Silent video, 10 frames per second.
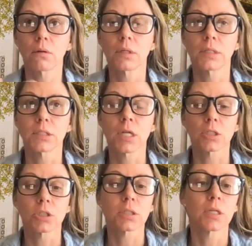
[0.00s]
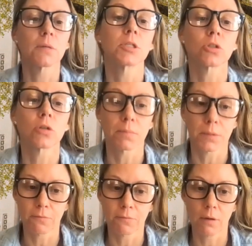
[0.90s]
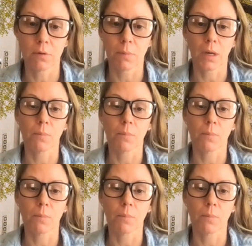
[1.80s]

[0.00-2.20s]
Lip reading: It's not just going to be scripted for everybody,